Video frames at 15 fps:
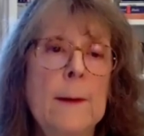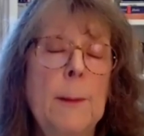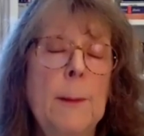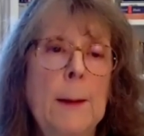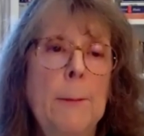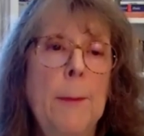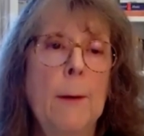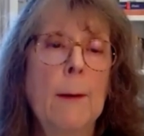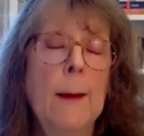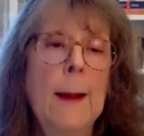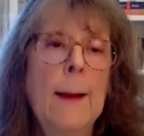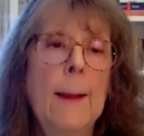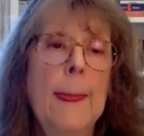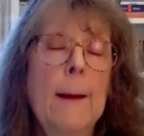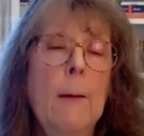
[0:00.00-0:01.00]
people.
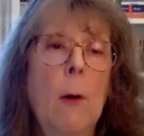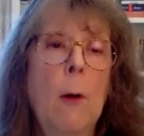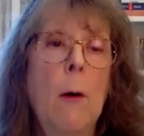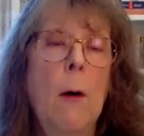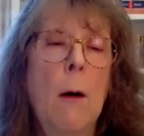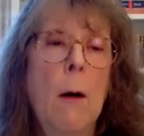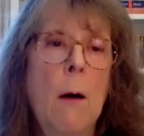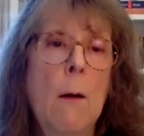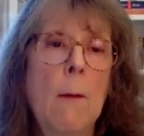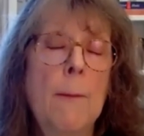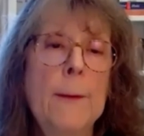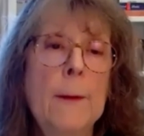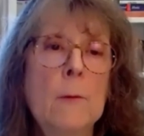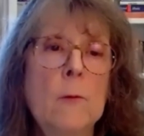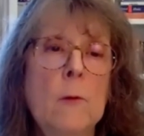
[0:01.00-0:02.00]
They're all
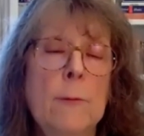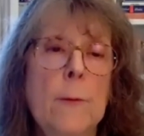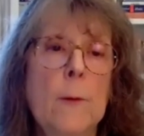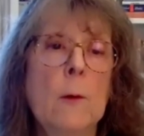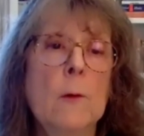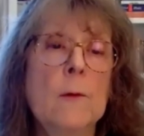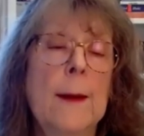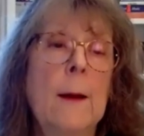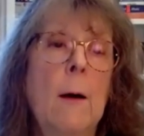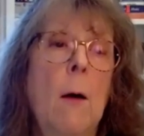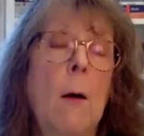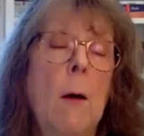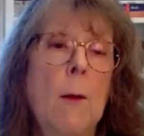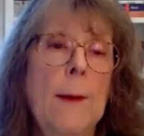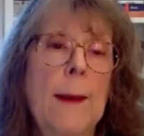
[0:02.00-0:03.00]
diverse. They
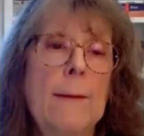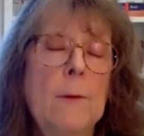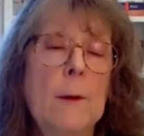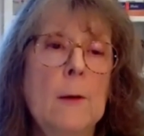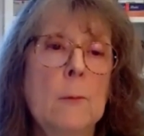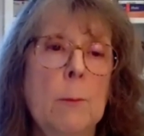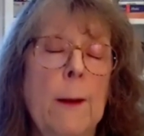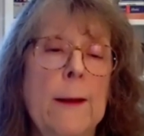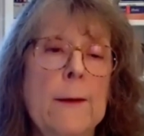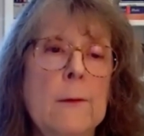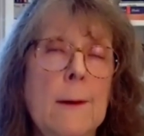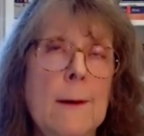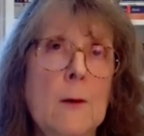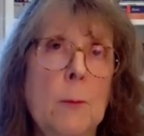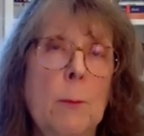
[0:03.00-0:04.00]
all
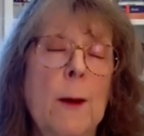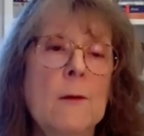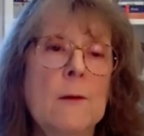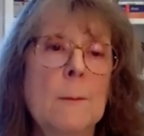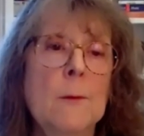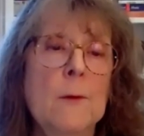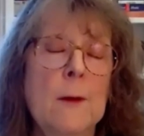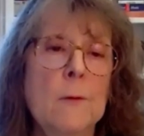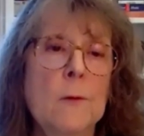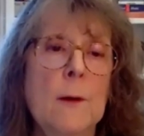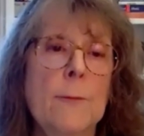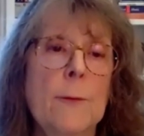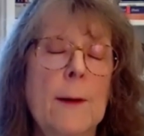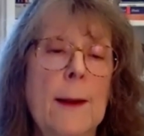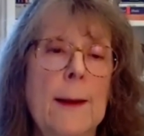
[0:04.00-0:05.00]
express themselves
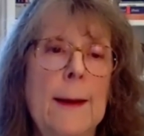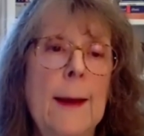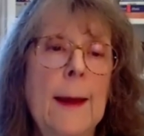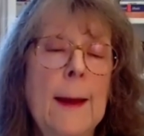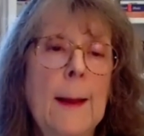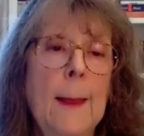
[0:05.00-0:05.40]
differently.